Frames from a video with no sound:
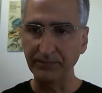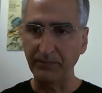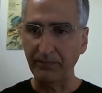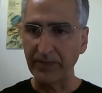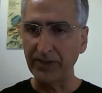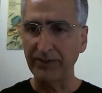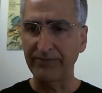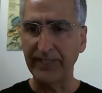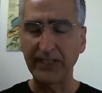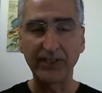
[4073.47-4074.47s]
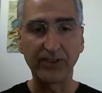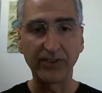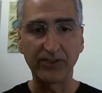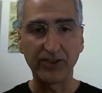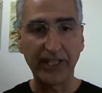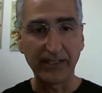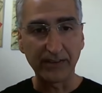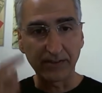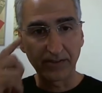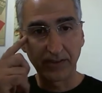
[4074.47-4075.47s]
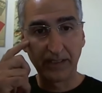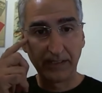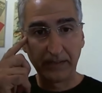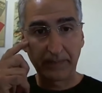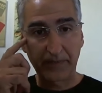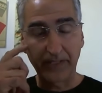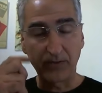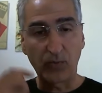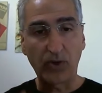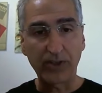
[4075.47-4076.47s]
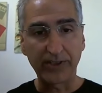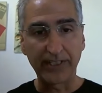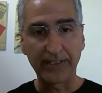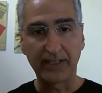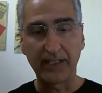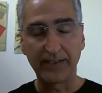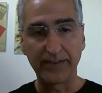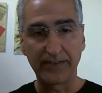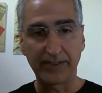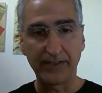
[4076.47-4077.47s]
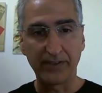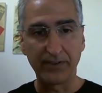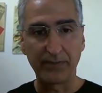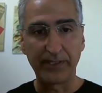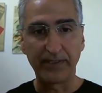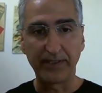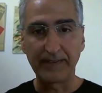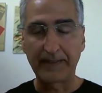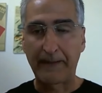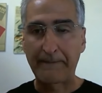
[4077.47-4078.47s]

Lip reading: there's a very good chance that water has gotten inside those bearings.